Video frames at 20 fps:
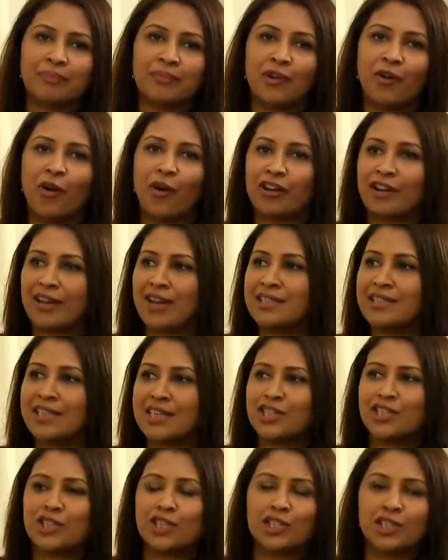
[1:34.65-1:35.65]

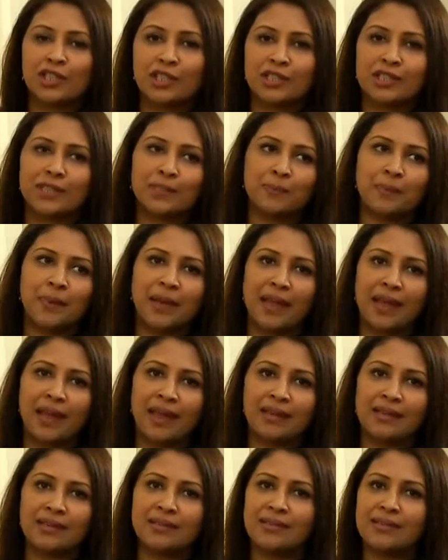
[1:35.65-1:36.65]
organization
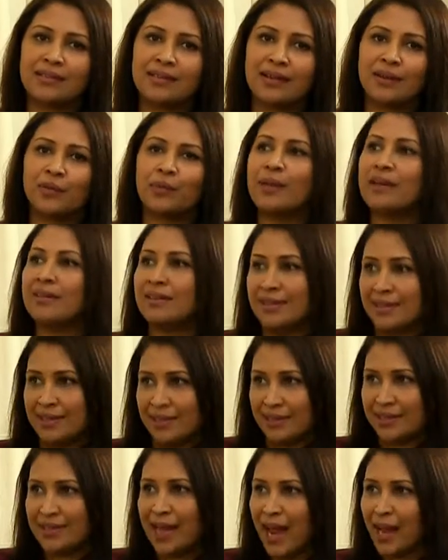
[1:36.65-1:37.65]
spend very
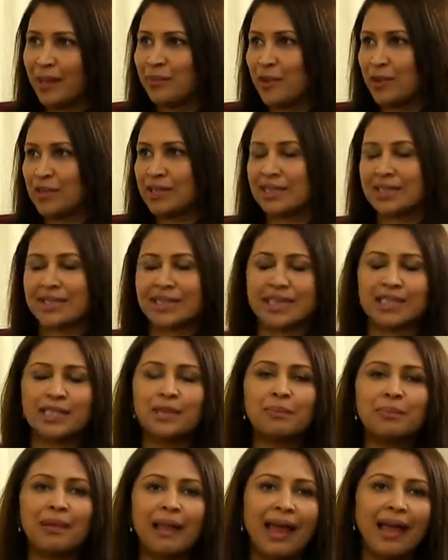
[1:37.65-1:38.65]
little time on
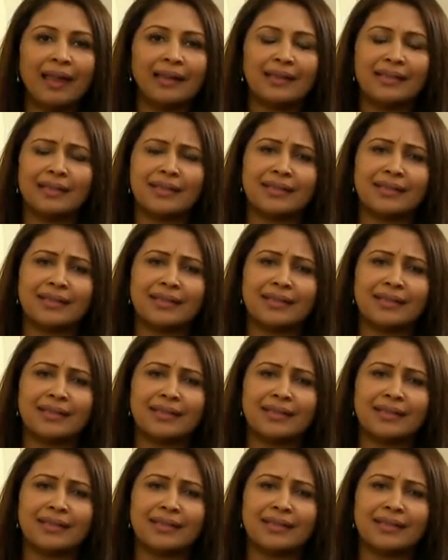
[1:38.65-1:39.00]
succession planning.